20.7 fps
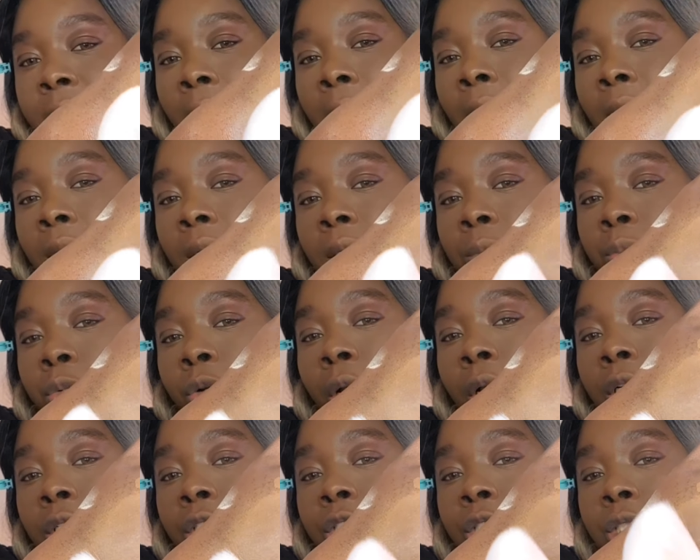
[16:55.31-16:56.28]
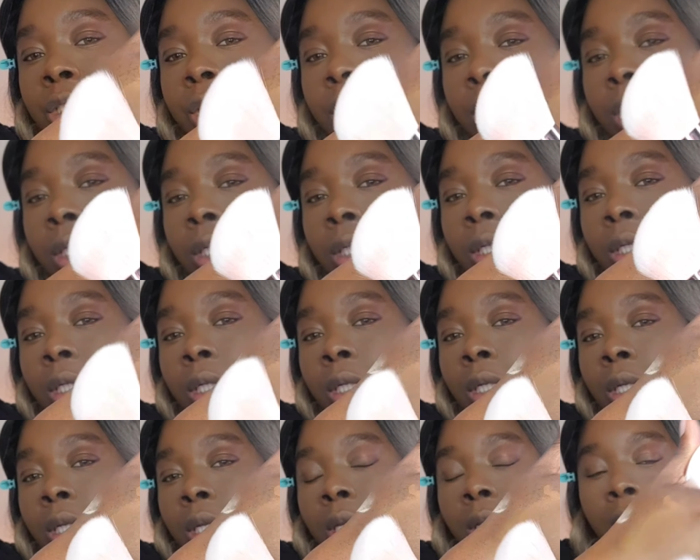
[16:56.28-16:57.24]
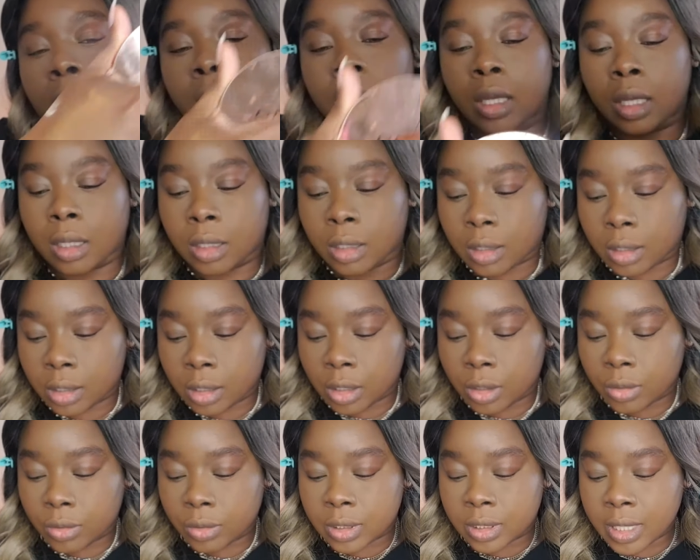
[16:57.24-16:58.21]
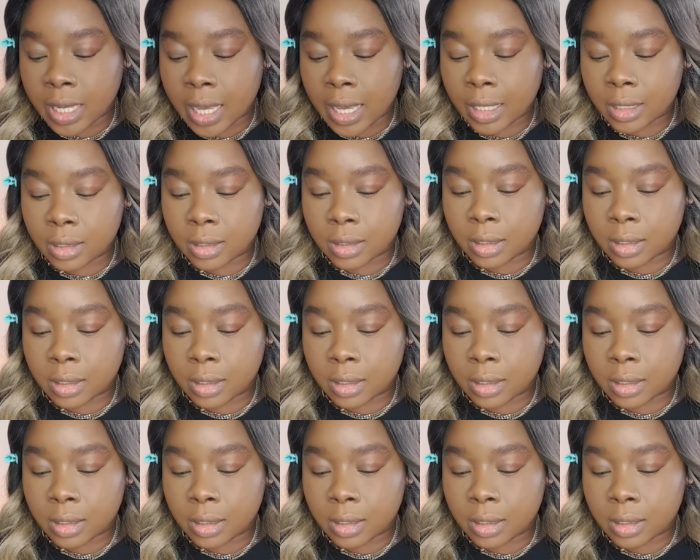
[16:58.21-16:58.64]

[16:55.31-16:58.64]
angled brush. Gonna use that.